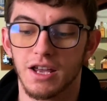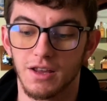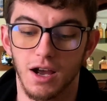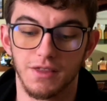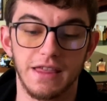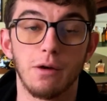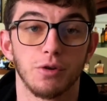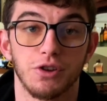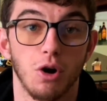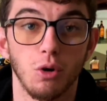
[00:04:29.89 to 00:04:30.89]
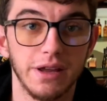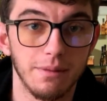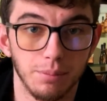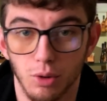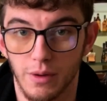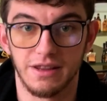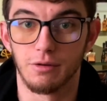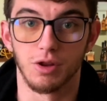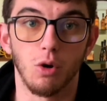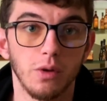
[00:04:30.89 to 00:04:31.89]
uh, they were their only employee, they
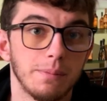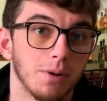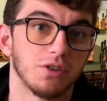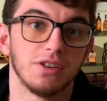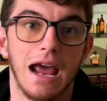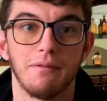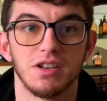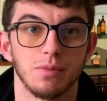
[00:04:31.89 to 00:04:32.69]
were the only person having